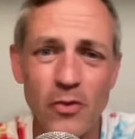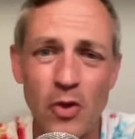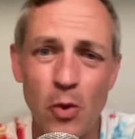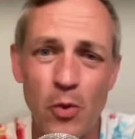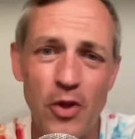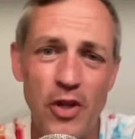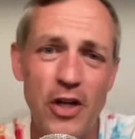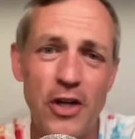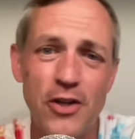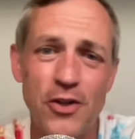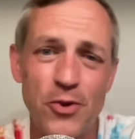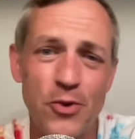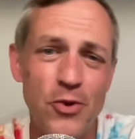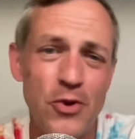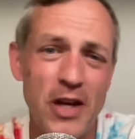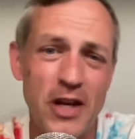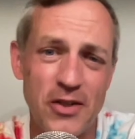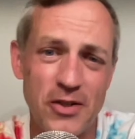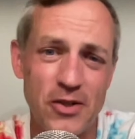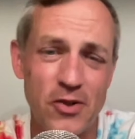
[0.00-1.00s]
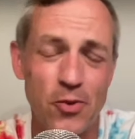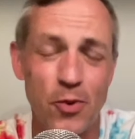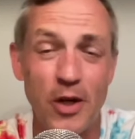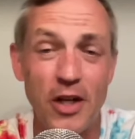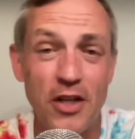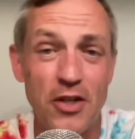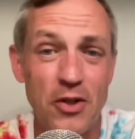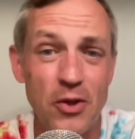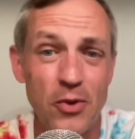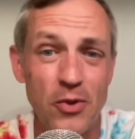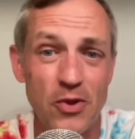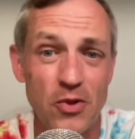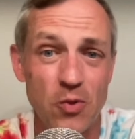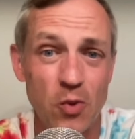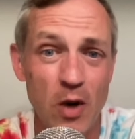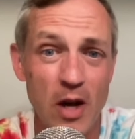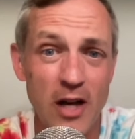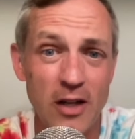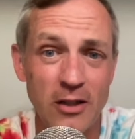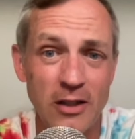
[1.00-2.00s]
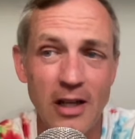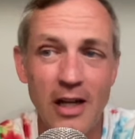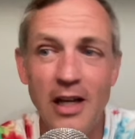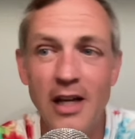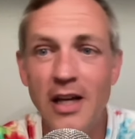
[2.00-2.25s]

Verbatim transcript: were there in 2022 as well,